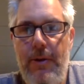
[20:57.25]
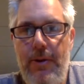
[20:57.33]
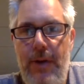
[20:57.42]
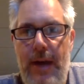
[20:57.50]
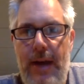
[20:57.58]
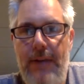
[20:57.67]
their
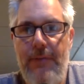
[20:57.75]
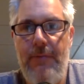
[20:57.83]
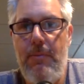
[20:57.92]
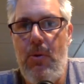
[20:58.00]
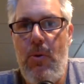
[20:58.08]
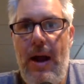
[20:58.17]
hat and
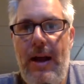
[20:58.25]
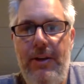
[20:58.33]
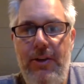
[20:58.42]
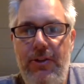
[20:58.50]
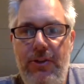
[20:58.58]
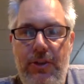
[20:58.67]

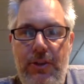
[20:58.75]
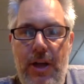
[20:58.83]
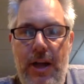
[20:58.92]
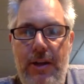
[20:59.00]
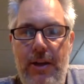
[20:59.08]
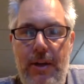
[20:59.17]
miraculously
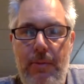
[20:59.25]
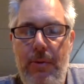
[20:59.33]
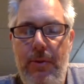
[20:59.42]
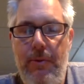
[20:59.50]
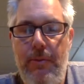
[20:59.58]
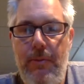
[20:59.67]
tied it up with
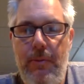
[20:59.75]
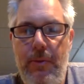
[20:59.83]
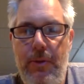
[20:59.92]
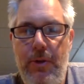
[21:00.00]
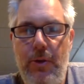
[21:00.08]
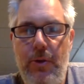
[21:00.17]
the
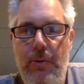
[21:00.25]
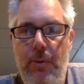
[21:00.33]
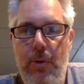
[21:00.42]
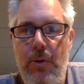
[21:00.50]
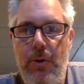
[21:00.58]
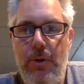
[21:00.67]
goalie
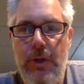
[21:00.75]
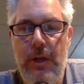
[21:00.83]
pulled,